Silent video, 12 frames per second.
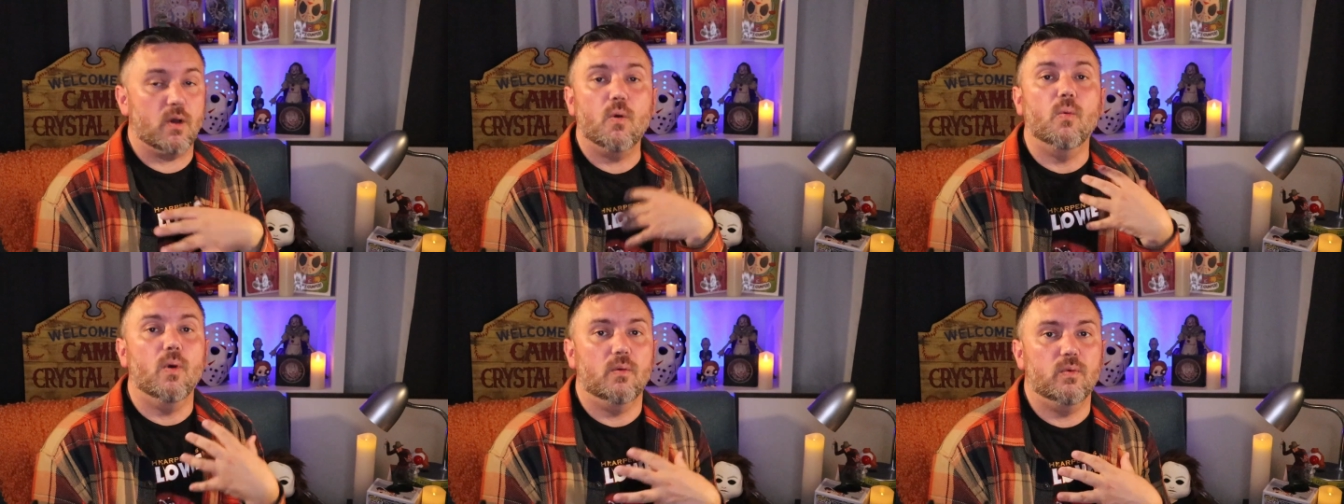
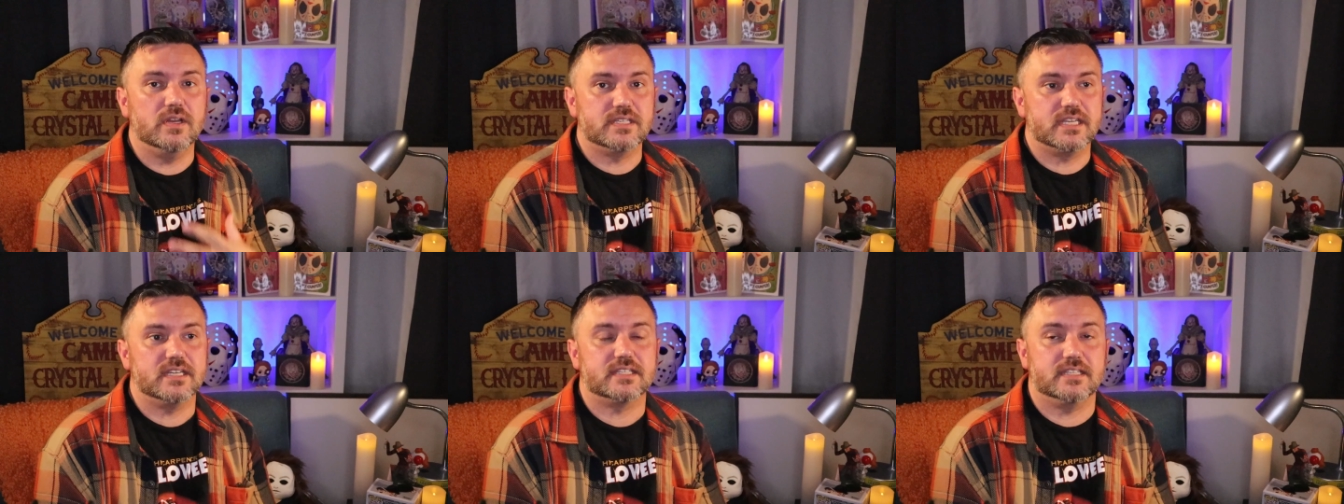oh, what
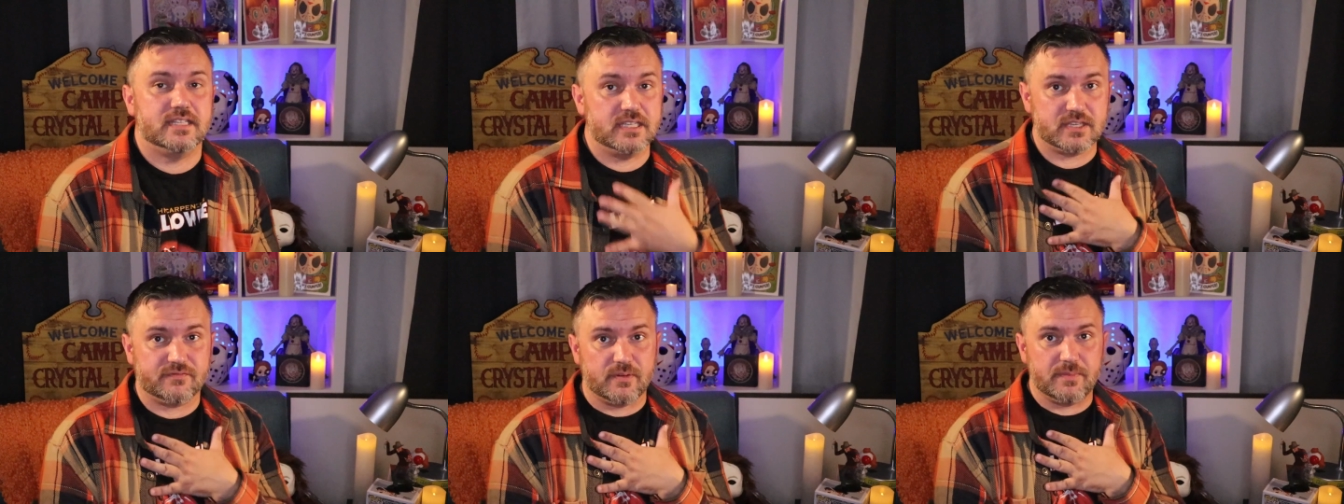was this?
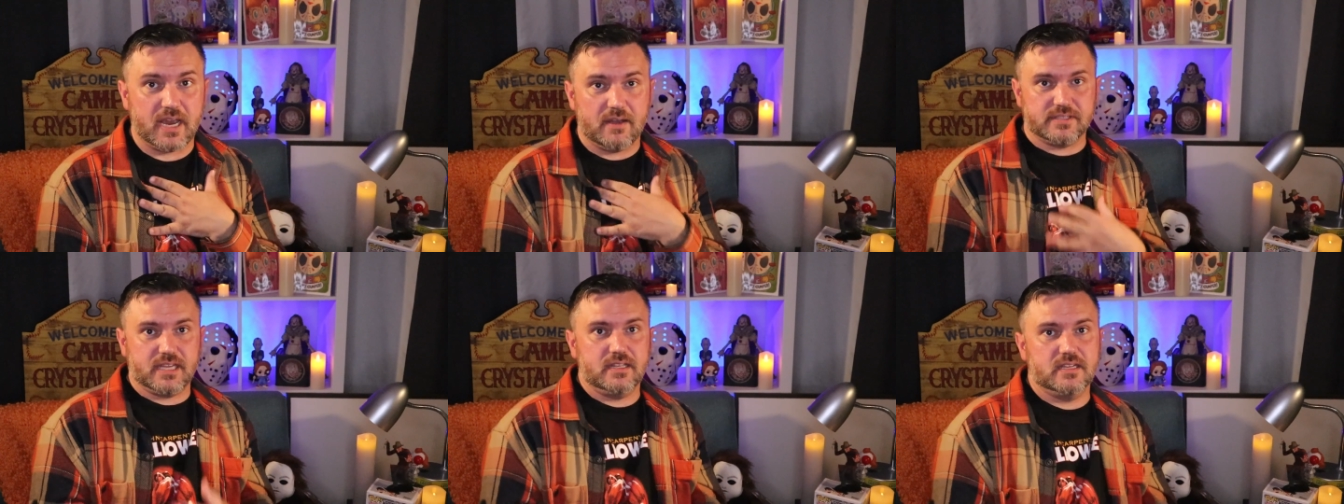This, for me, I
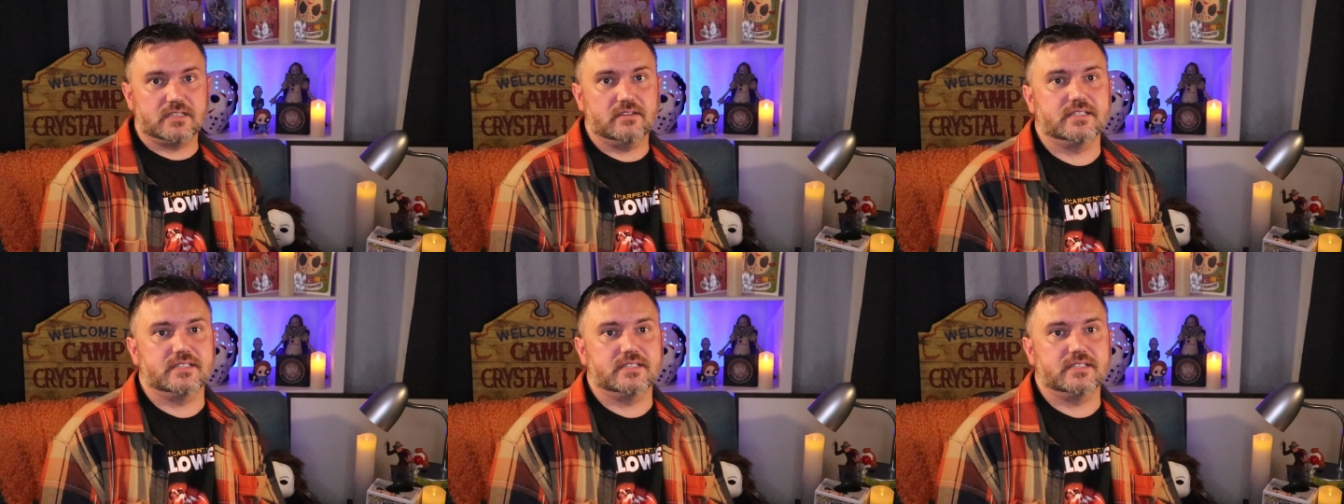was like this.